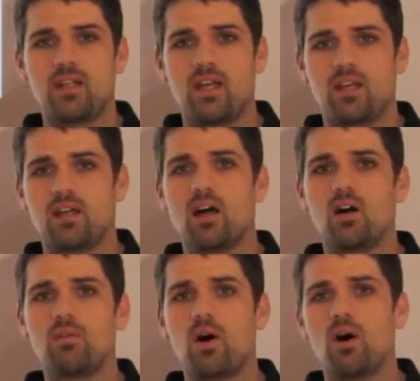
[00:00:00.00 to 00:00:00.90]
day
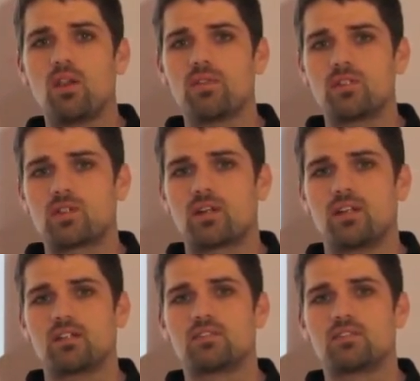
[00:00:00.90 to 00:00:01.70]
of all of the training.